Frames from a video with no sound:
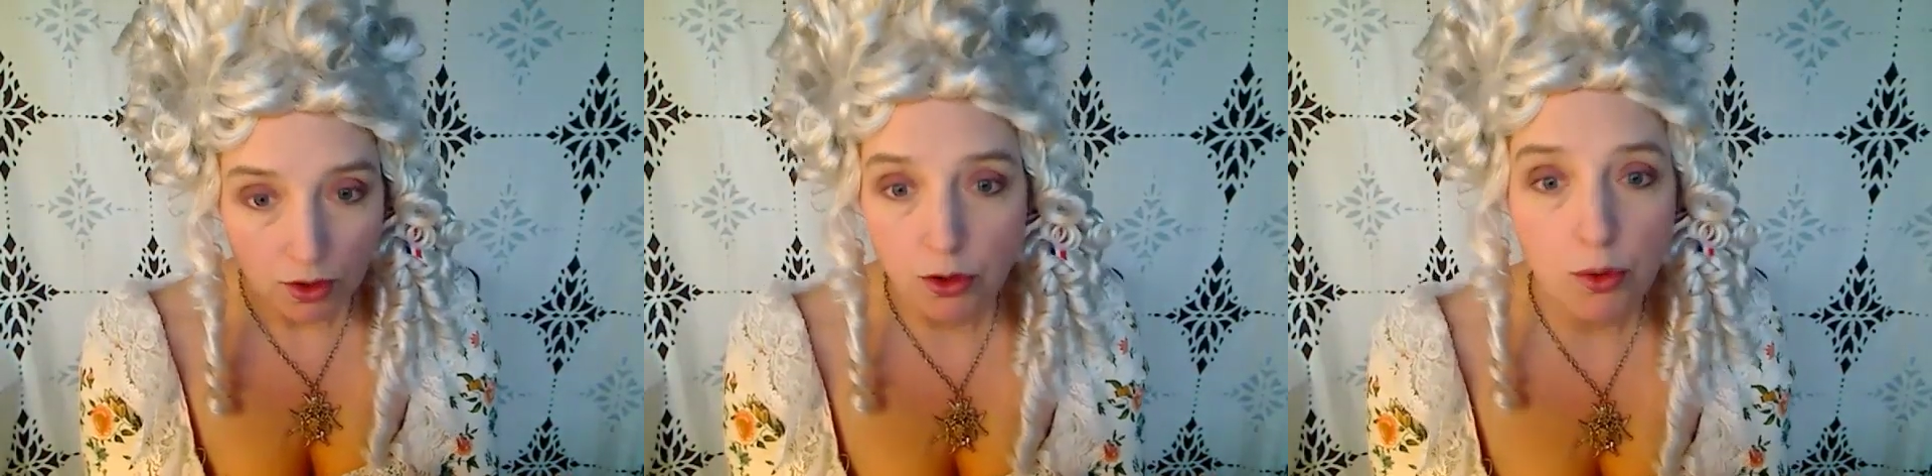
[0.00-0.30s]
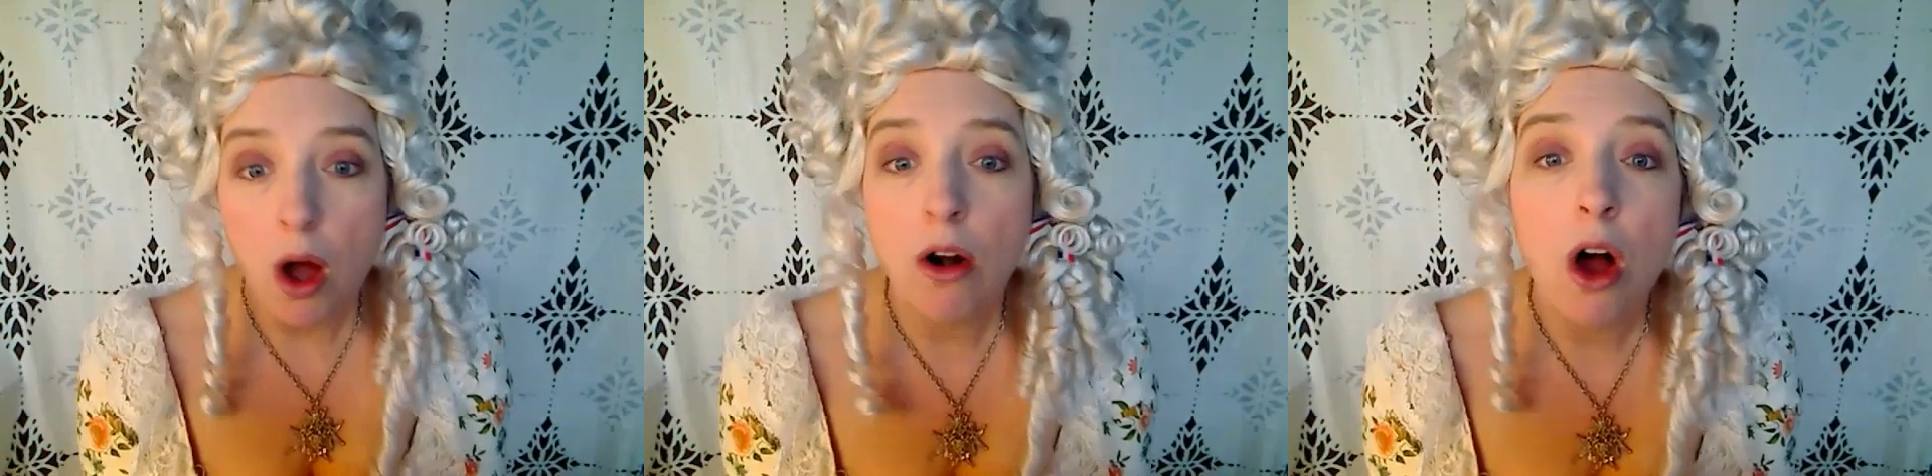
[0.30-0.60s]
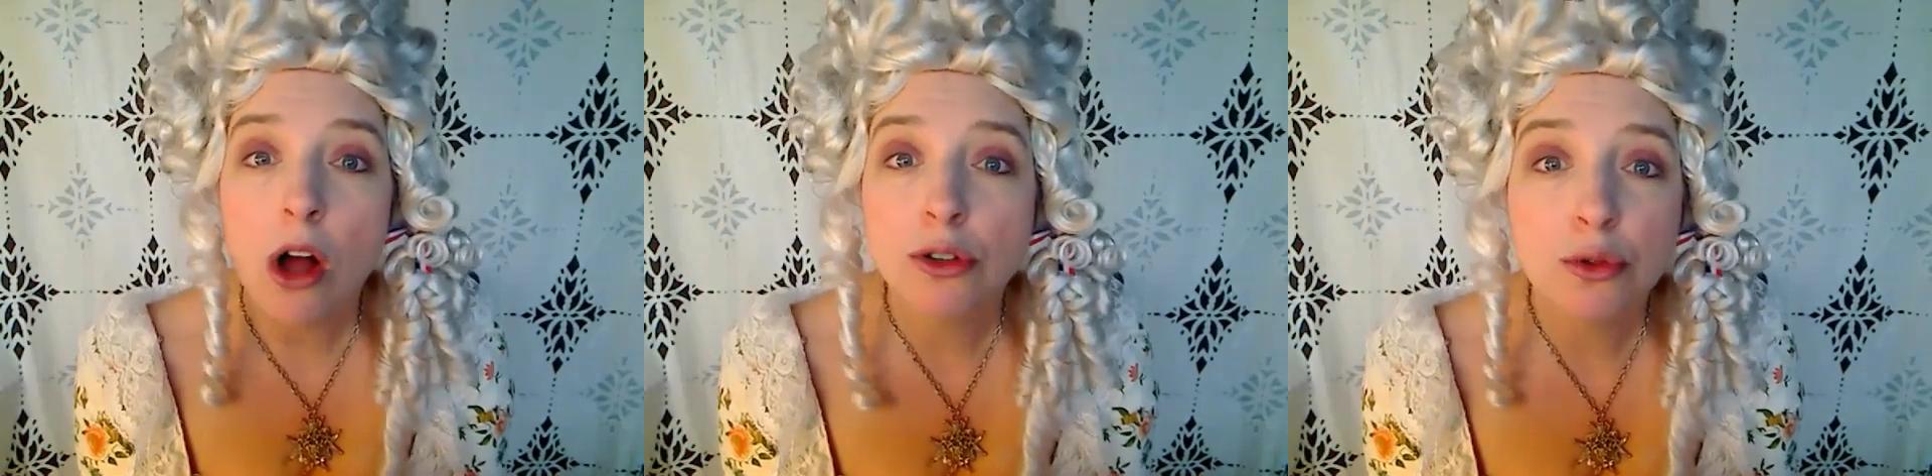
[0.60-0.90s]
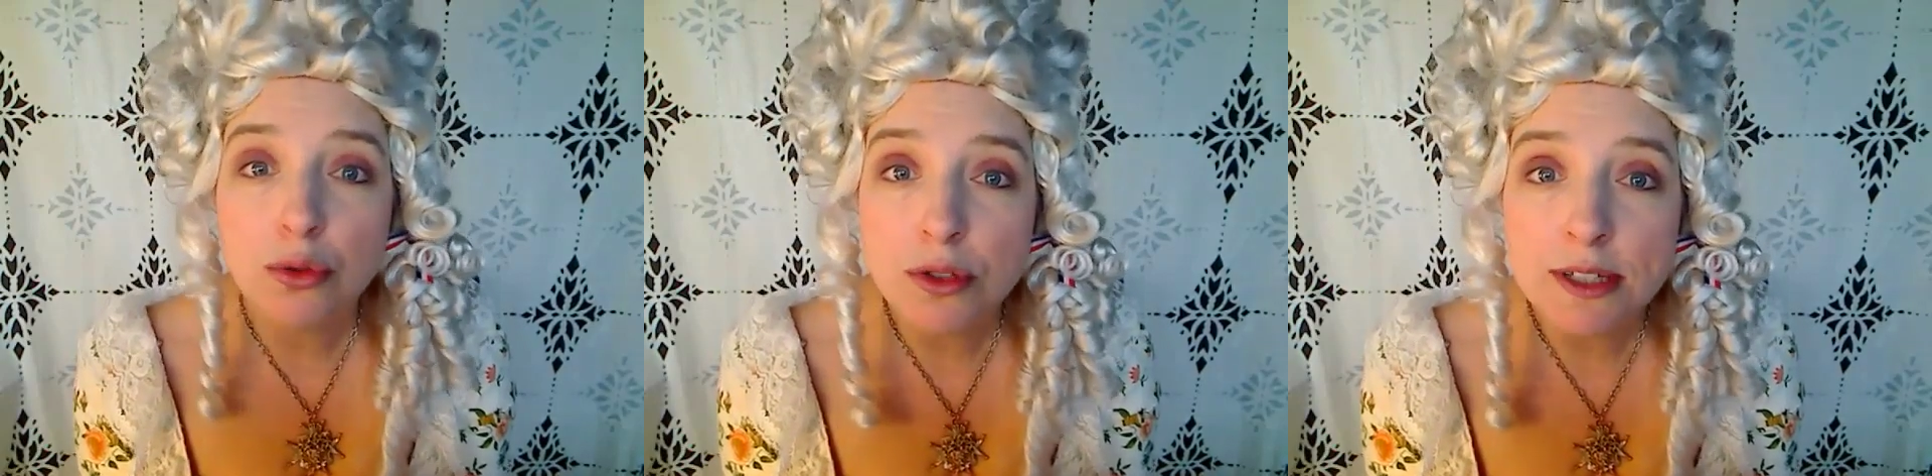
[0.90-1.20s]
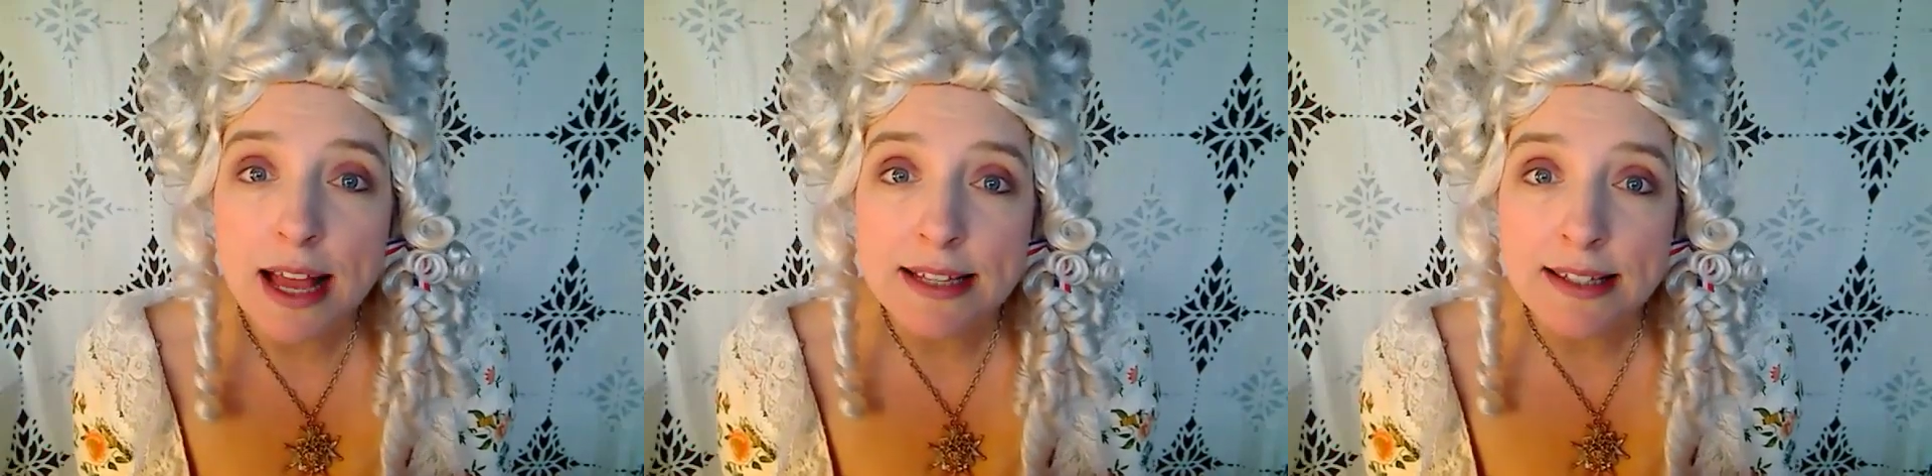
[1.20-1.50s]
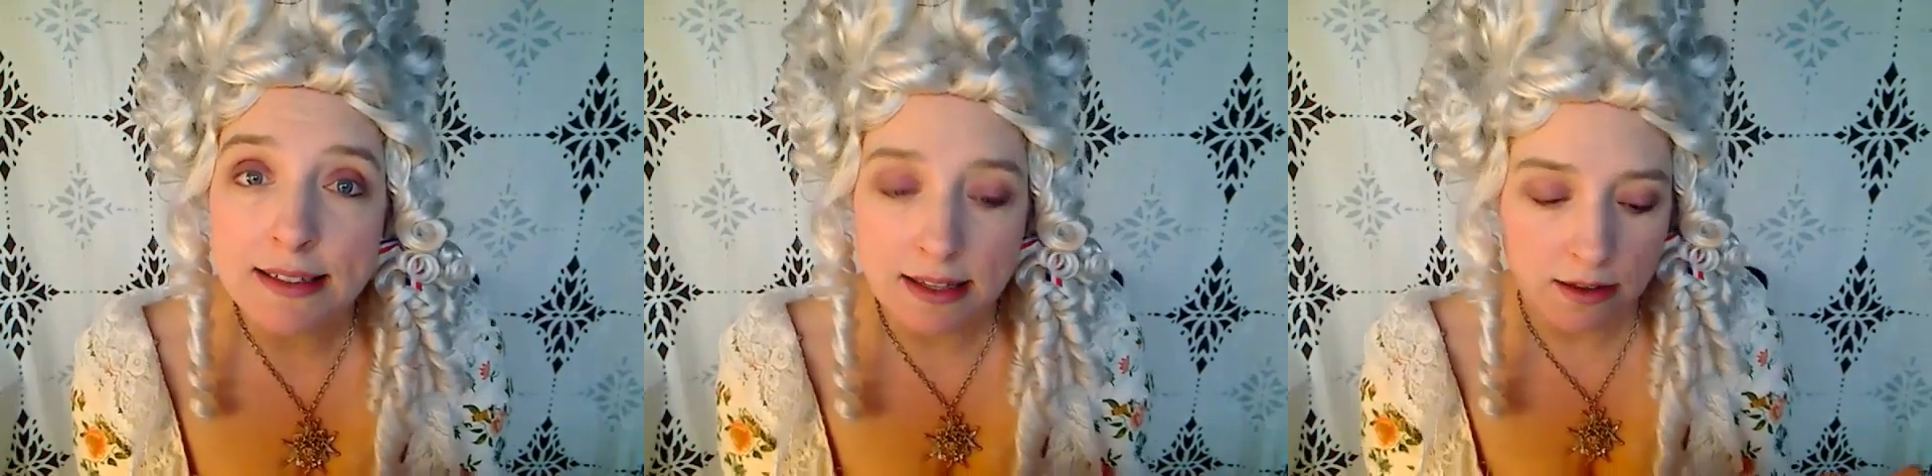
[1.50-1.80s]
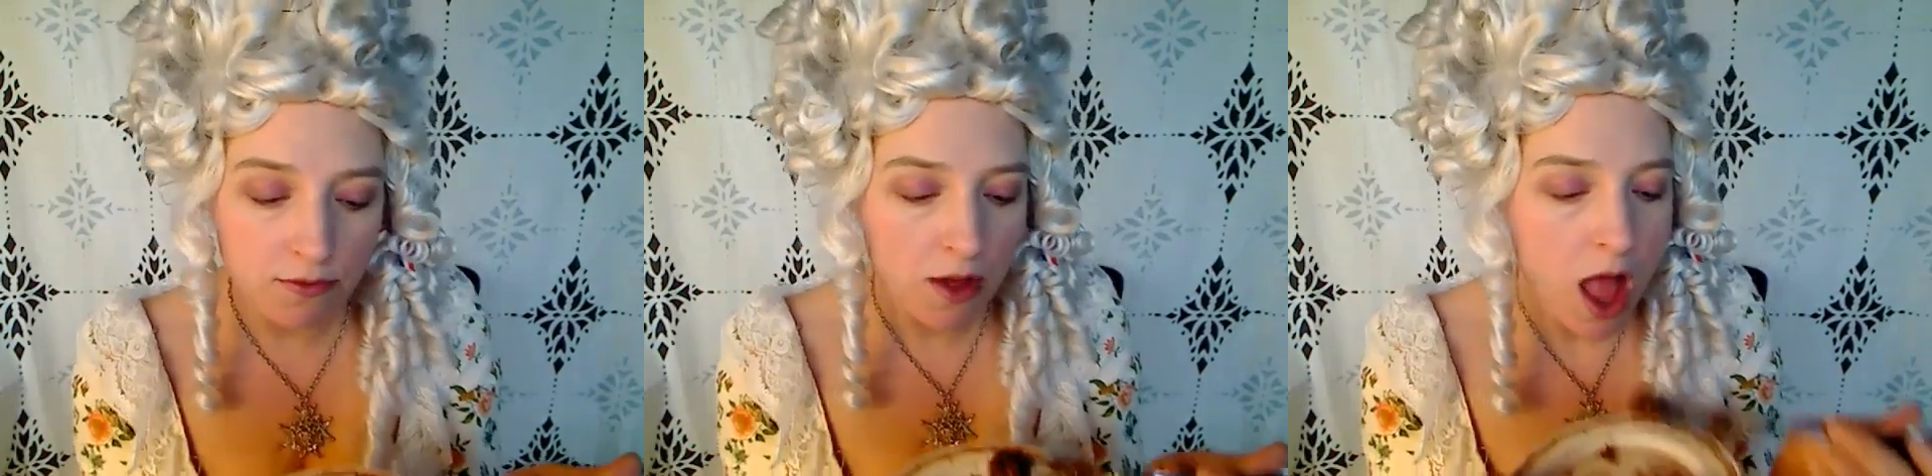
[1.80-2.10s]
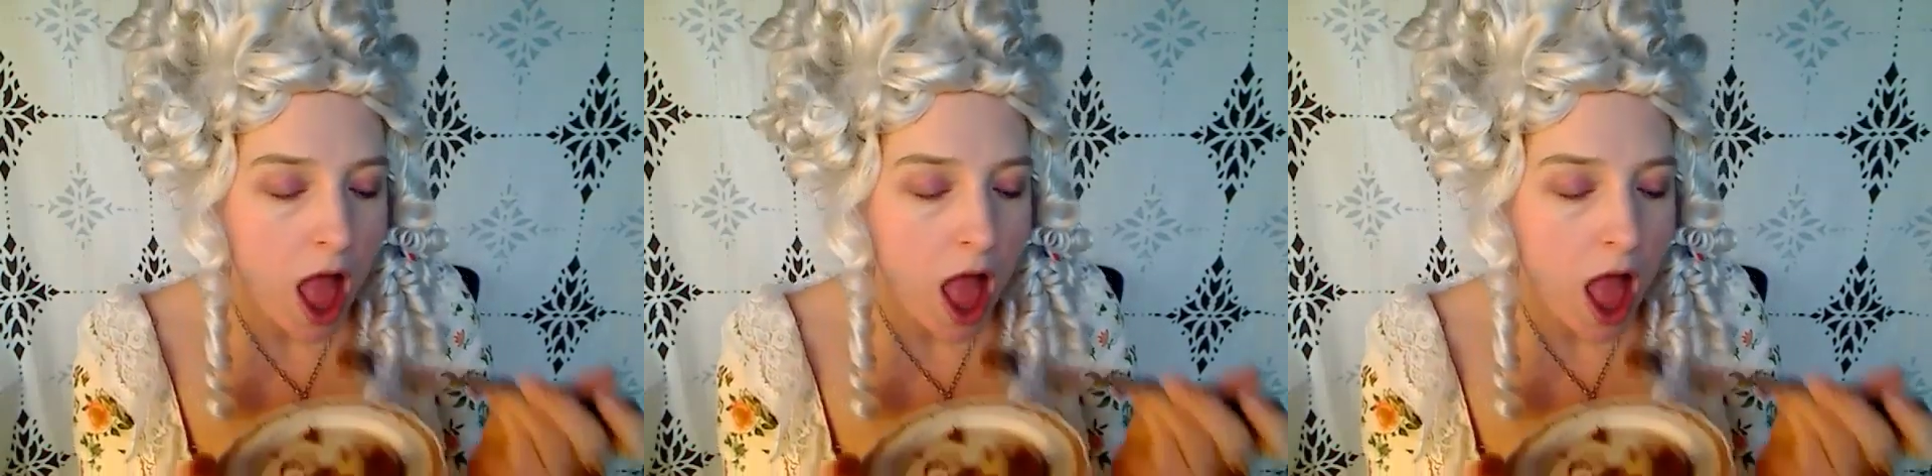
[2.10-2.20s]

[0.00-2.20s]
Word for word: You are all too sensitive.